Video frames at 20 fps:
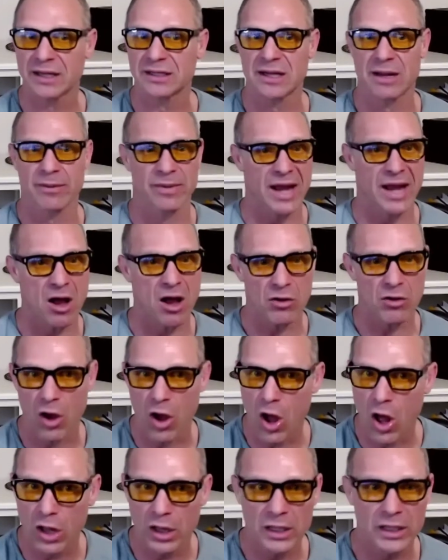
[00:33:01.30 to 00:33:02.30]
I'm an
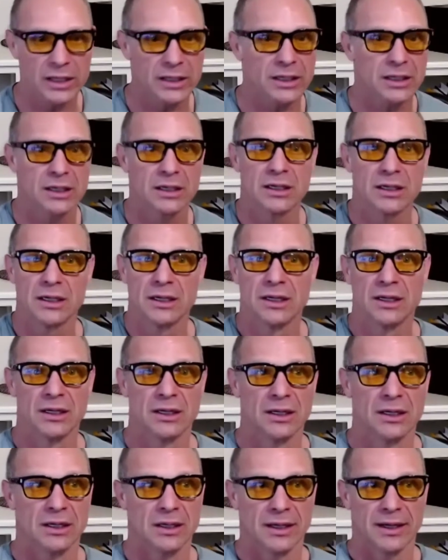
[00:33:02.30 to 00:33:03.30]
alcoholic.
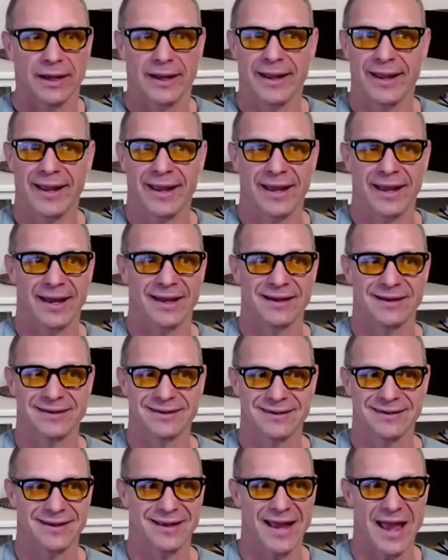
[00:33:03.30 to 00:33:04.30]
And
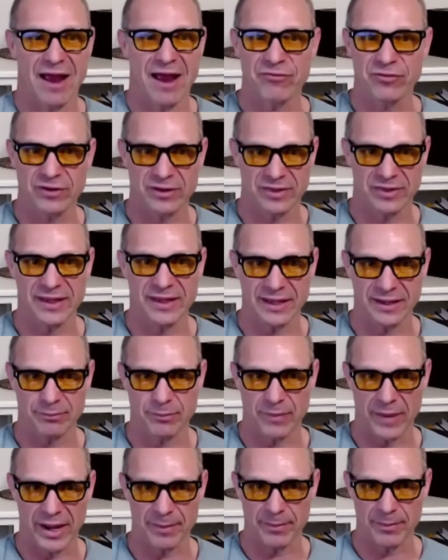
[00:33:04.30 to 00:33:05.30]
everything
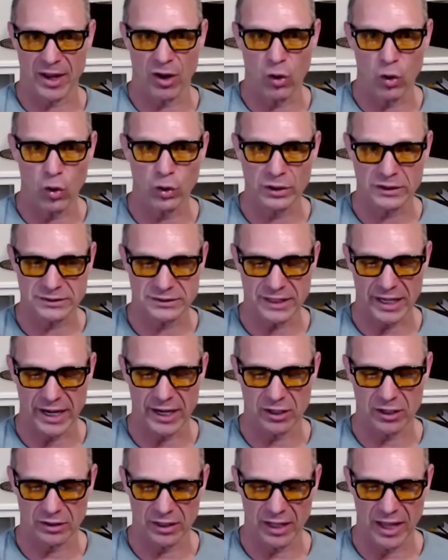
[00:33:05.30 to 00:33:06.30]
my, my whole
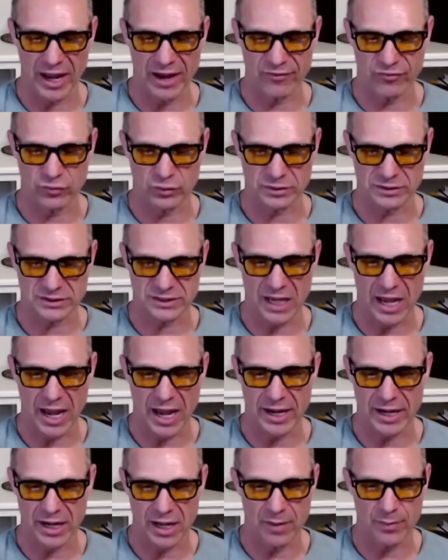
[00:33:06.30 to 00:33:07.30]
entire life was
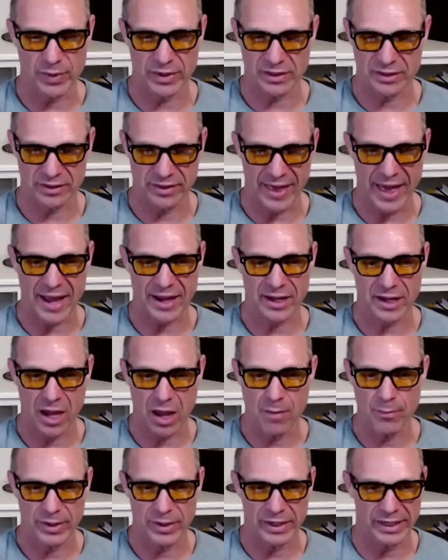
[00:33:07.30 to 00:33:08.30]
tied up into that
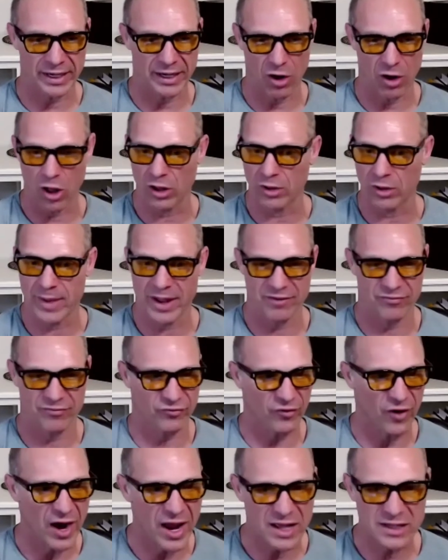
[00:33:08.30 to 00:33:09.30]
company and all of my
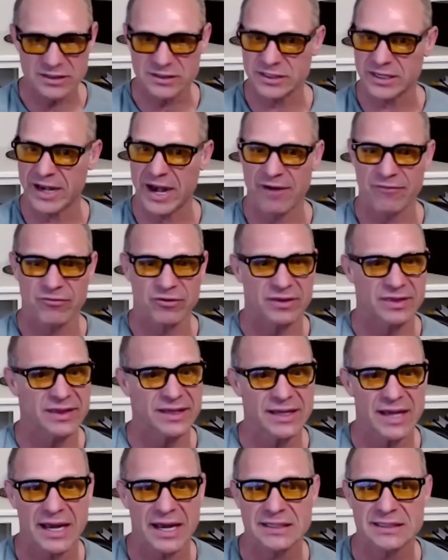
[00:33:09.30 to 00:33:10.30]
friends and
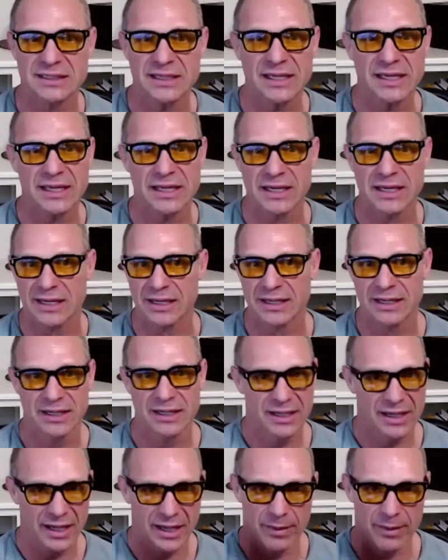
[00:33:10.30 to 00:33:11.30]
everything i did and
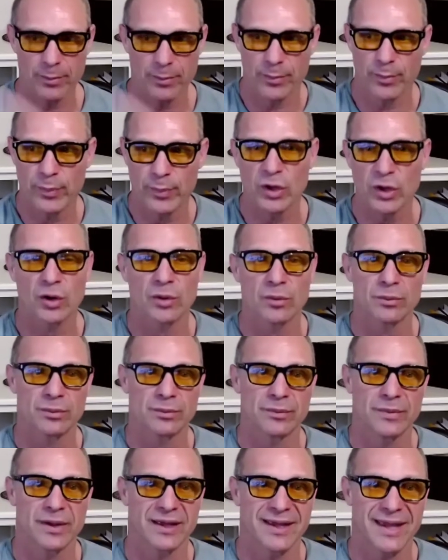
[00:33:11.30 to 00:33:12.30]
and boom
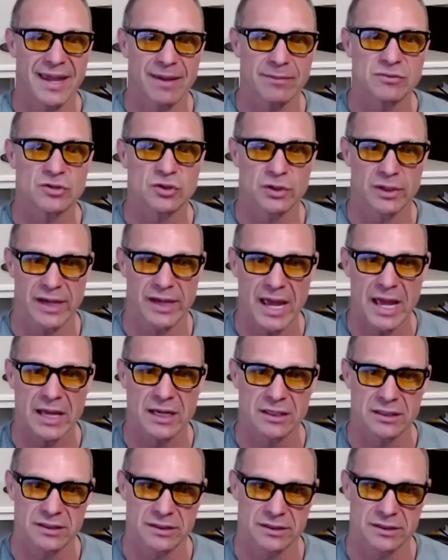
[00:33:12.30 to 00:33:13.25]
came to an end